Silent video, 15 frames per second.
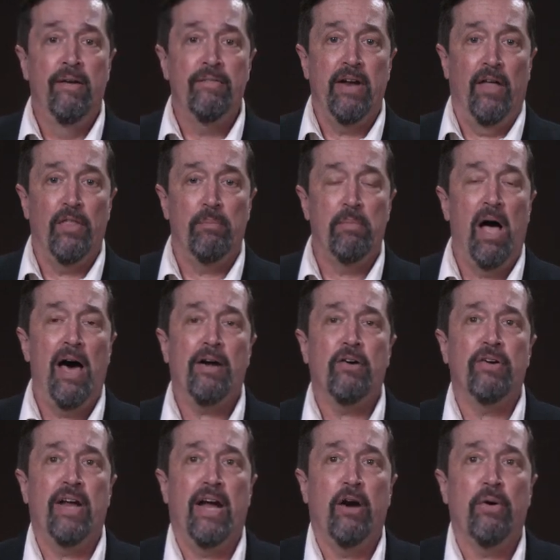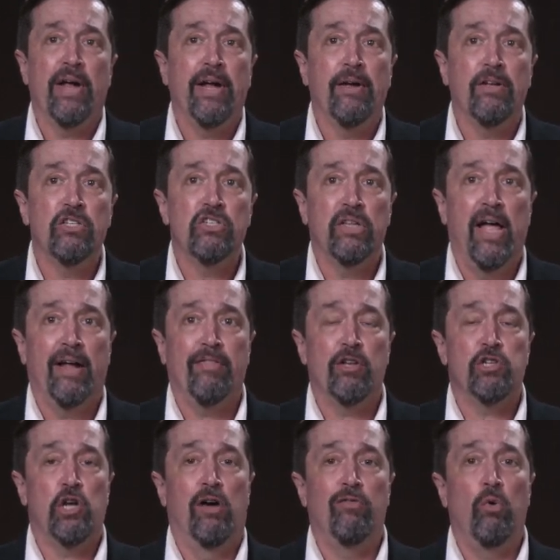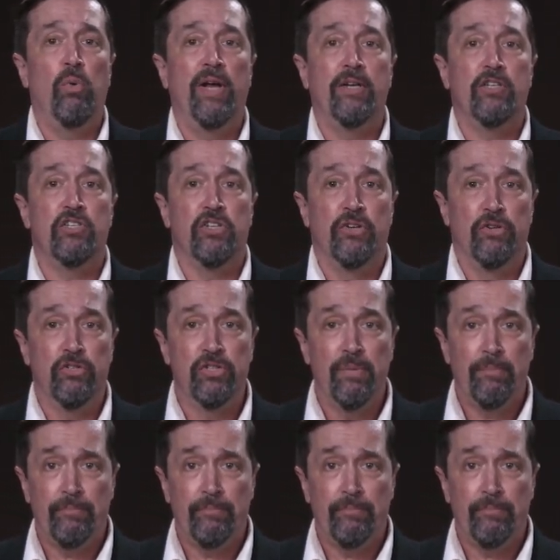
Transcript: Now, the modern Arians, like the Jehovah Witnesses,